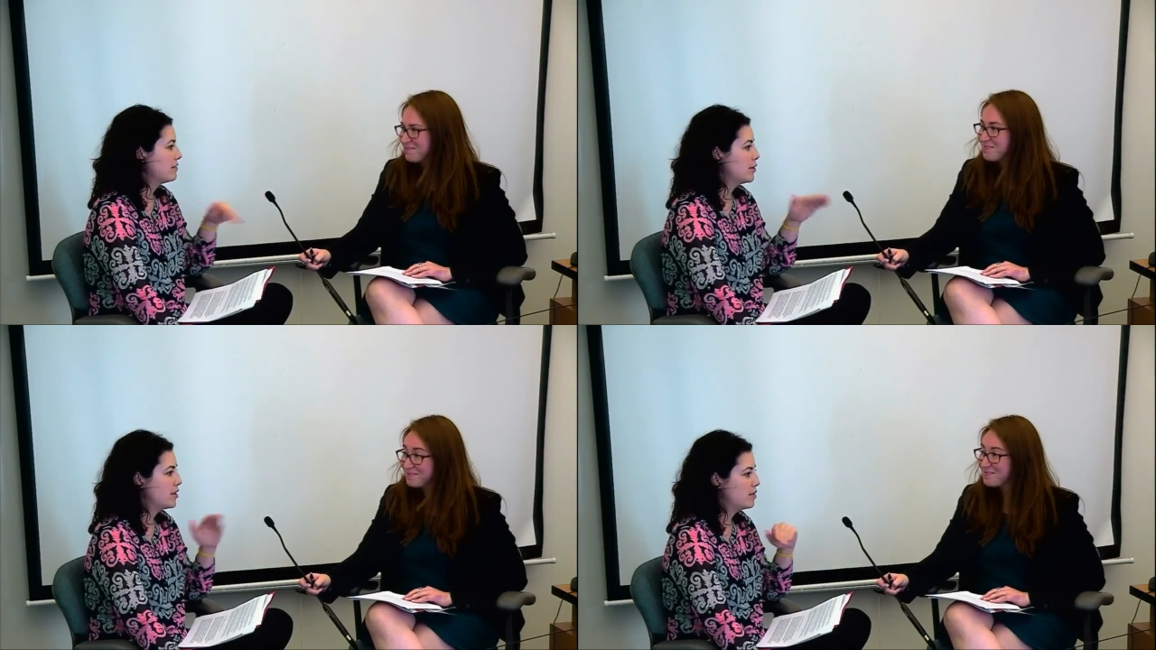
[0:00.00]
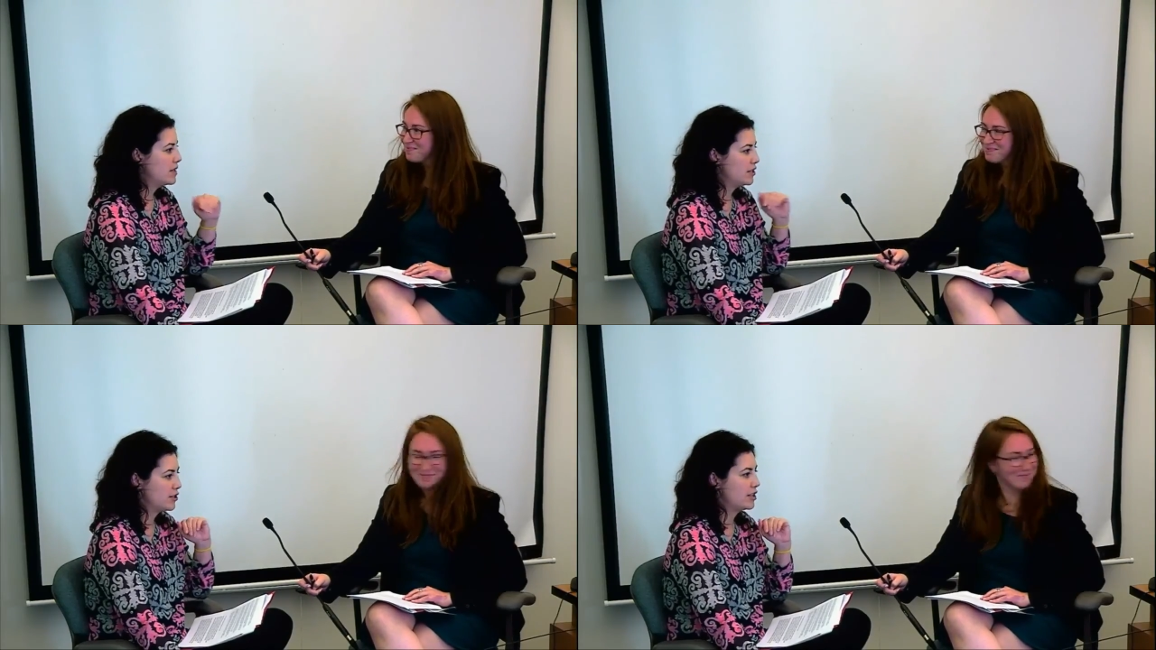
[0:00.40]
Speaker 1: so it could
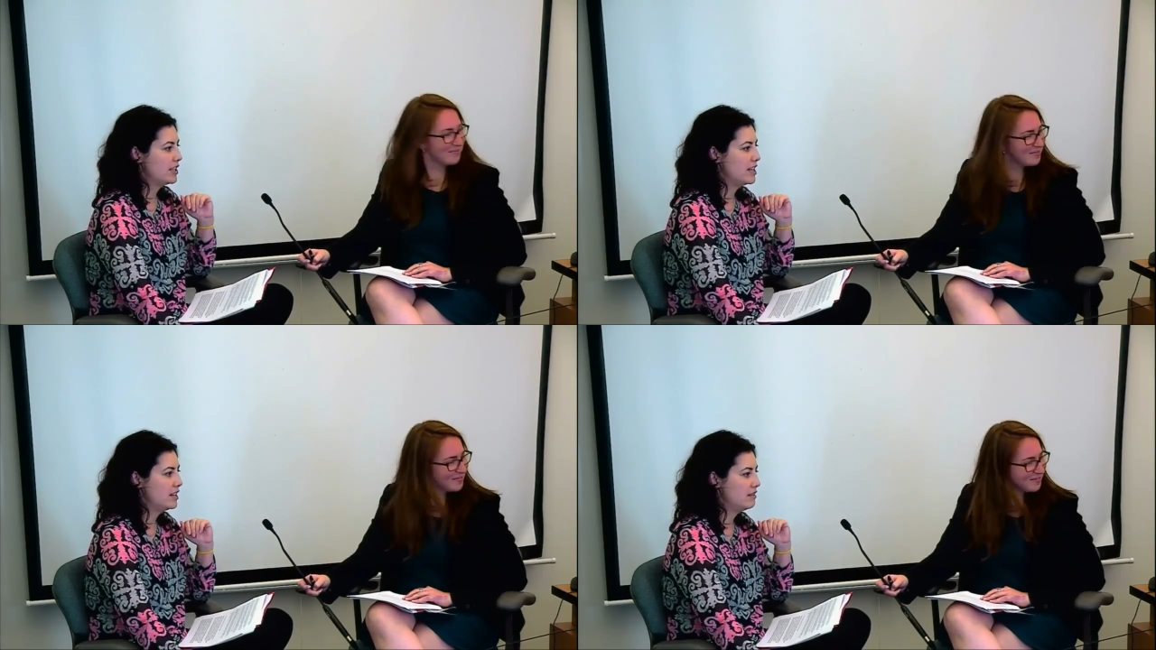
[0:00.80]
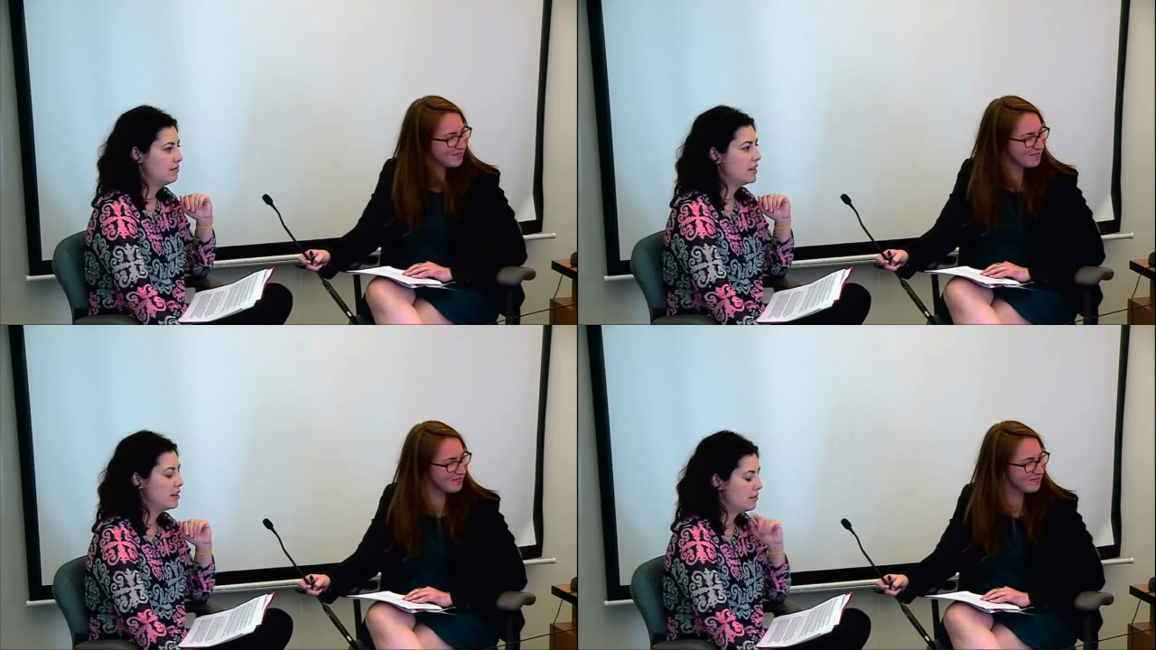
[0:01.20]
be circulated,
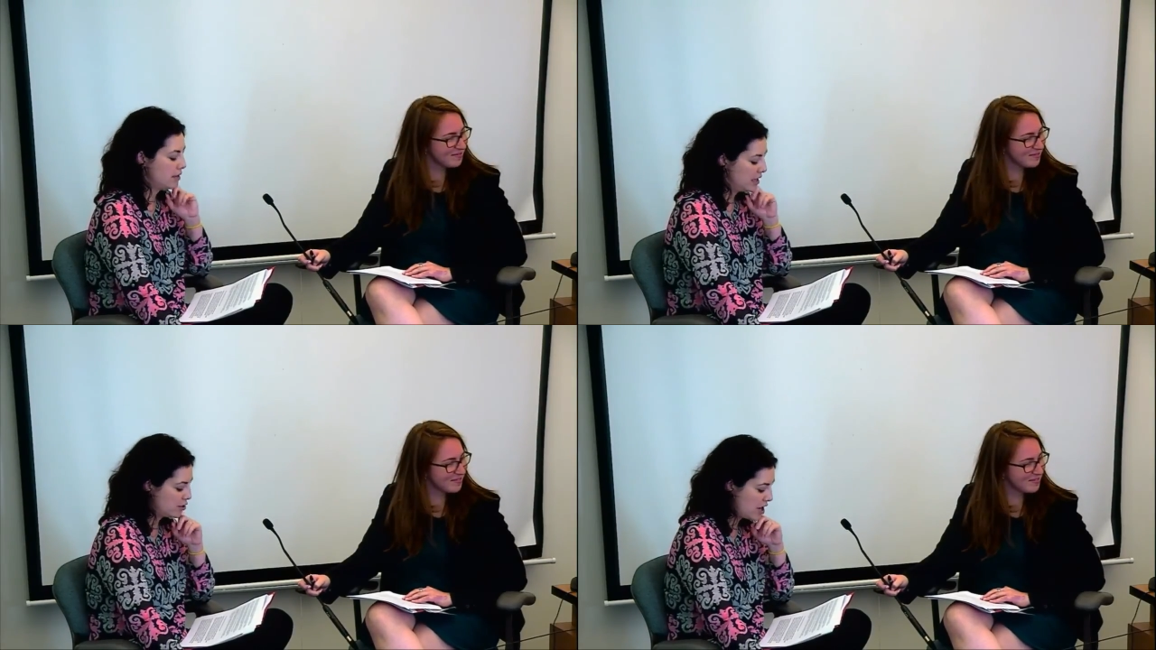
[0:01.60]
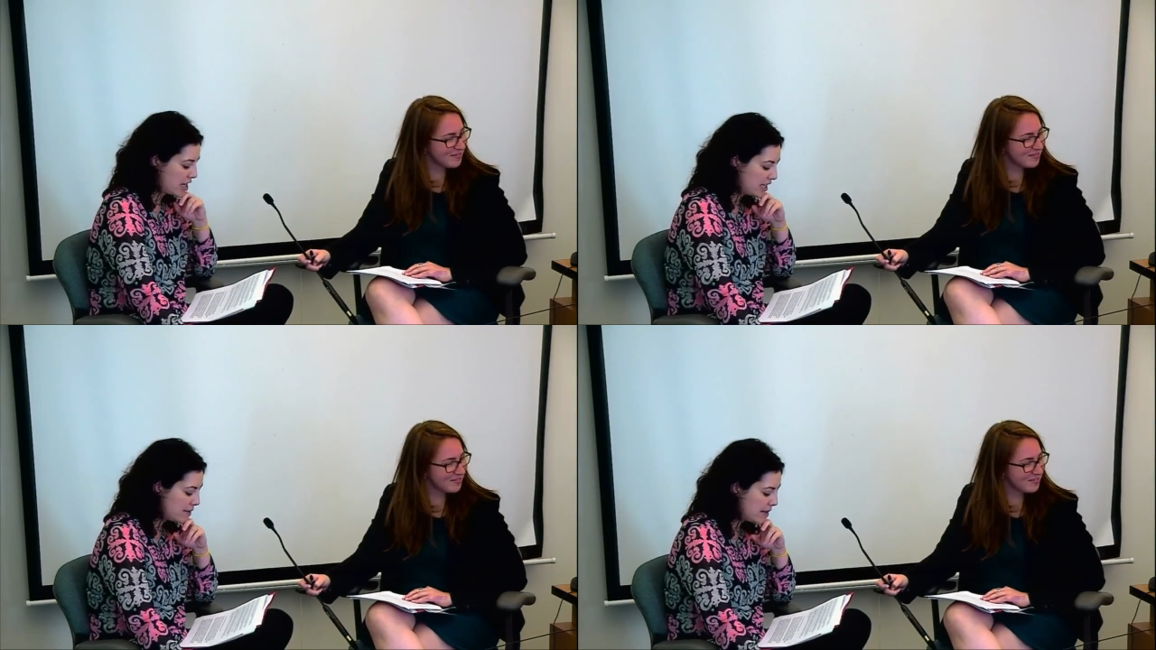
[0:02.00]
you know, electronically.